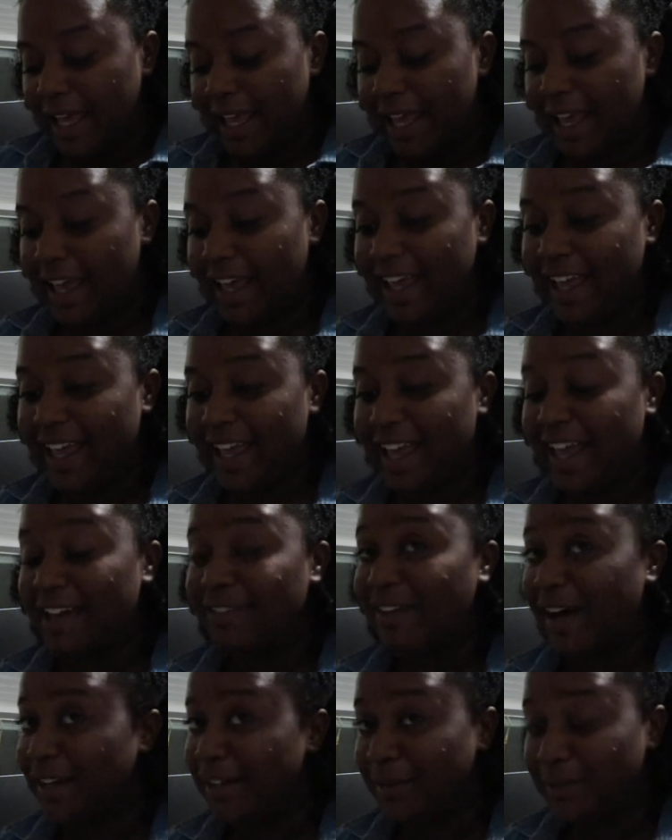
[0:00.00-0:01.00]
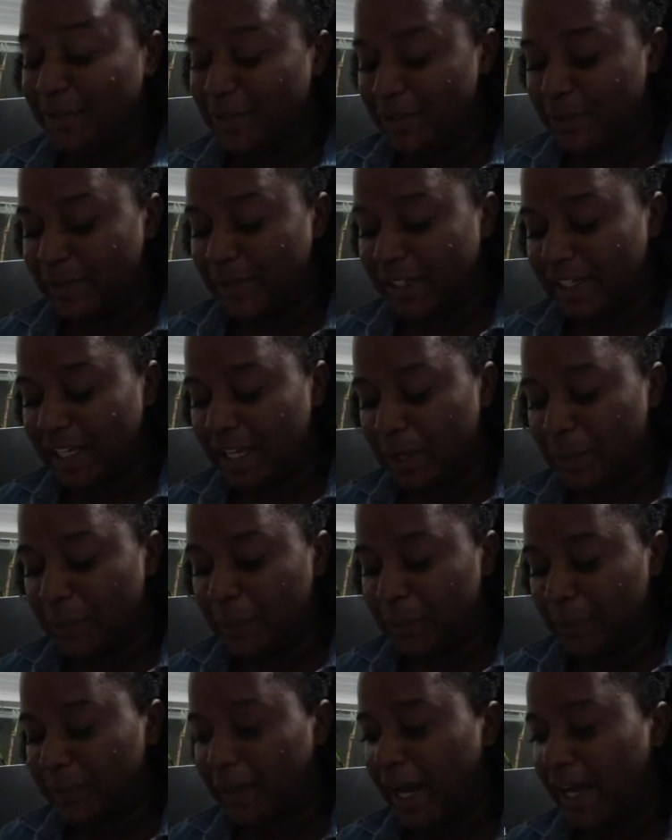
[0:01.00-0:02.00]
if I don't do it, it
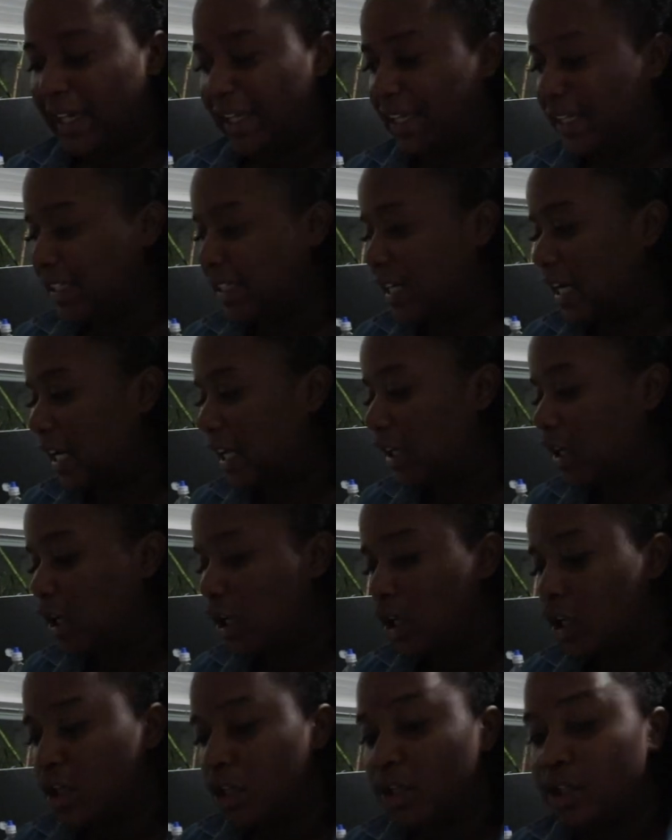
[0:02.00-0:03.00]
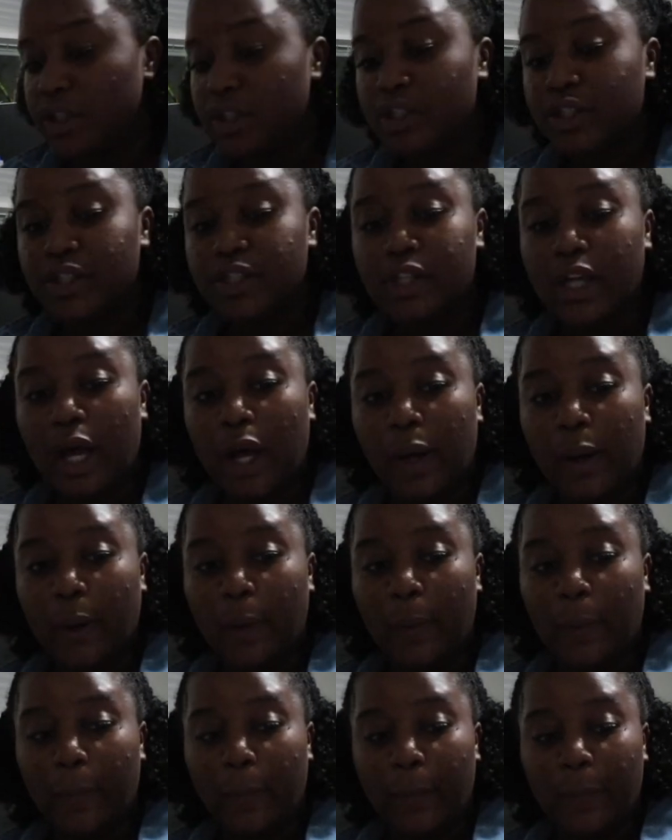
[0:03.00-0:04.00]
will not get done.
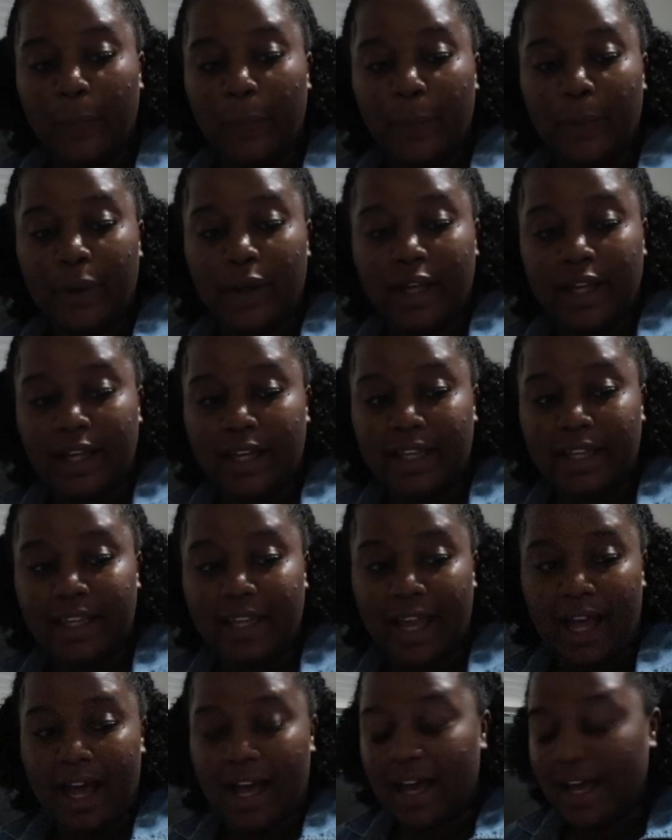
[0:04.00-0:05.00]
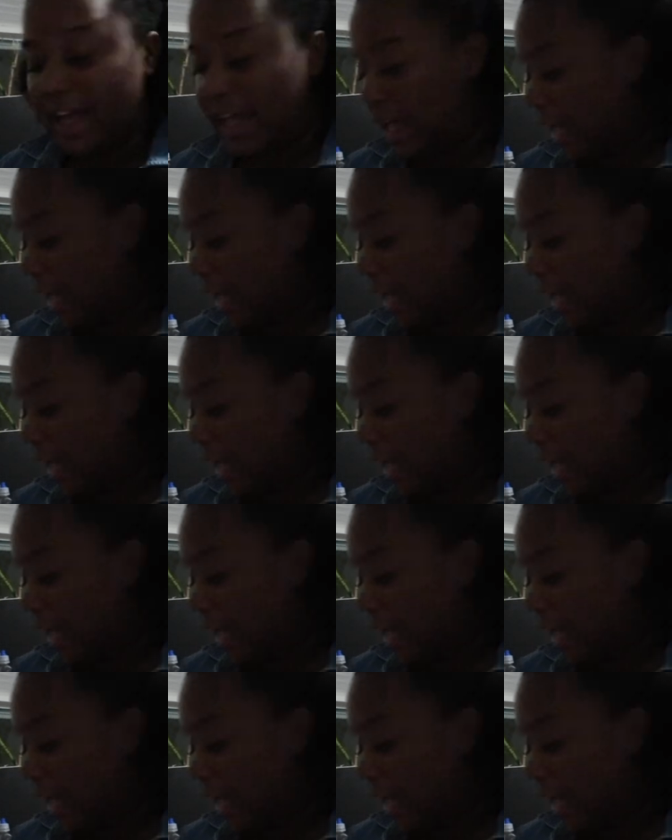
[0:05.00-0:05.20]
So yeah,